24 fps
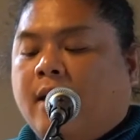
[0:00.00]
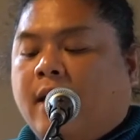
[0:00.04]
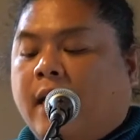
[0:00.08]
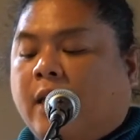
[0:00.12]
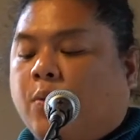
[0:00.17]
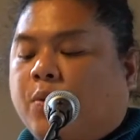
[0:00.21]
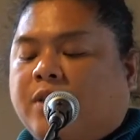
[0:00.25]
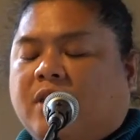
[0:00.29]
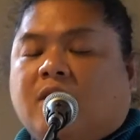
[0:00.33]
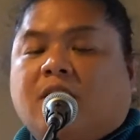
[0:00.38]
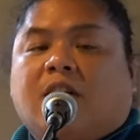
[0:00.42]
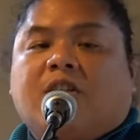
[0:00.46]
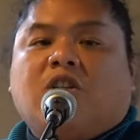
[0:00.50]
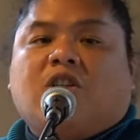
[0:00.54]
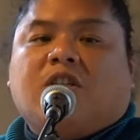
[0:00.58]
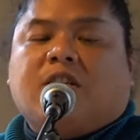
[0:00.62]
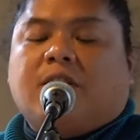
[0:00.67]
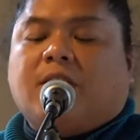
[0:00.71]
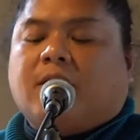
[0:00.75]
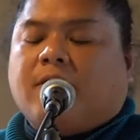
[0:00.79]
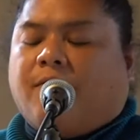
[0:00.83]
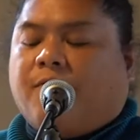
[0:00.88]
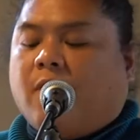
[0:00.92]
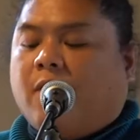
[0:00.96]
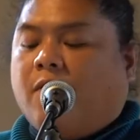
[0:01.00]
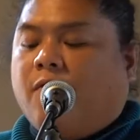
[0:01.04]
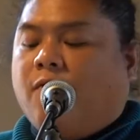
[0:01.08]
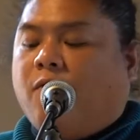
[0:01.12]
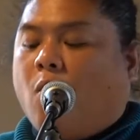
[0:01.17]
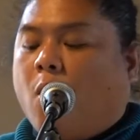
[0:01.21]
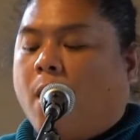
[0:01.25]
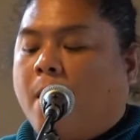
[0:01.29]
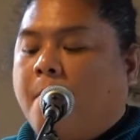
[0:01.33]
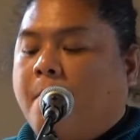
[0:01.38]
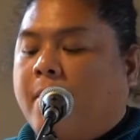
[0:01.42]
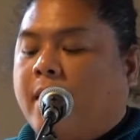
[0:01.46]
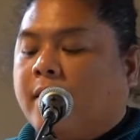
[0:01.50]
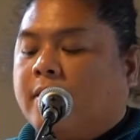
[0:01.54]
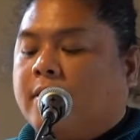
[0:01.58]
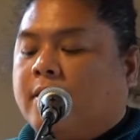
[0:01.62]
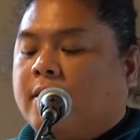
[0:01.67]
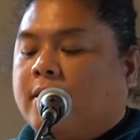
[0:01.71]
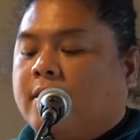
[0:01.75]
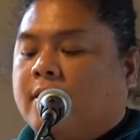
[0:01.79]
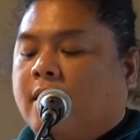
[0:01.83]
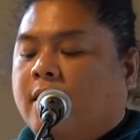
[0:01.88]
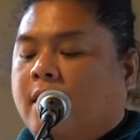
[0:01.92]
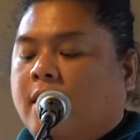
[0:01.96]
It was not just a
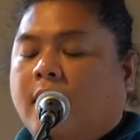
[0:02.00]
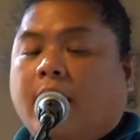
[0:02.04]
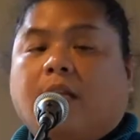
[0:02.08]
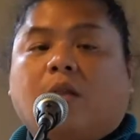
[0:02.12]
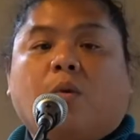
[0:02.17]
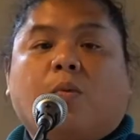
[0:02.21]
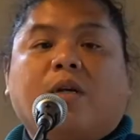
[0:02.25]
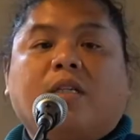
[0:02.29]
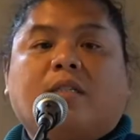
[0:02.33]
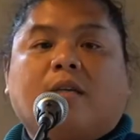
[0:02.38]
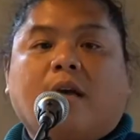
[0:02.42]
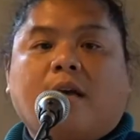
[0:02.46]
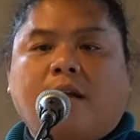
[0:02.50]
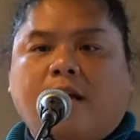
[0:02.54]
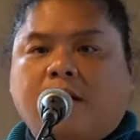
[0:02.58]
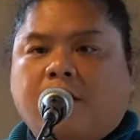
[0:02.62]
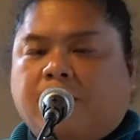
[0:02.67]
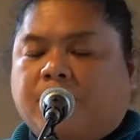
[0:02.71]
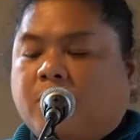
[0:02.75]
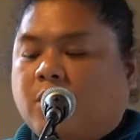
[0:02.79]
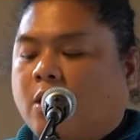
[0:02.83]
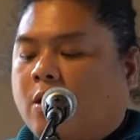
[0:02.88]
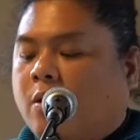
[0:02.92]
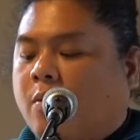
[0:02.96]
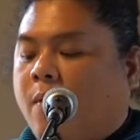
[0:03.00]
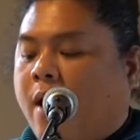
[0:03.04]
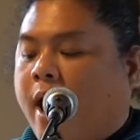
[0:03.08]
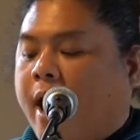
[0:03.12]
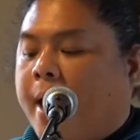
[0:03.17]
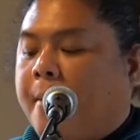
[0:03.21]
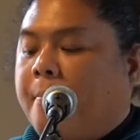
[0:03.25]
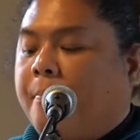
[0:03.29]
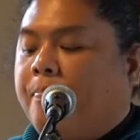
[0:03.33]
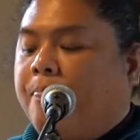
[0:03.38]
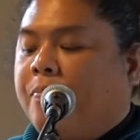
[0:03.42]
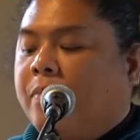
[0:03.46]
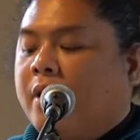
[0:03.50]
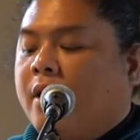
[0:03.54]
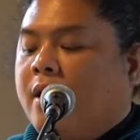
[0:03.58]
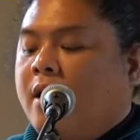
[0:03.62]
performance, it was a heinous crime.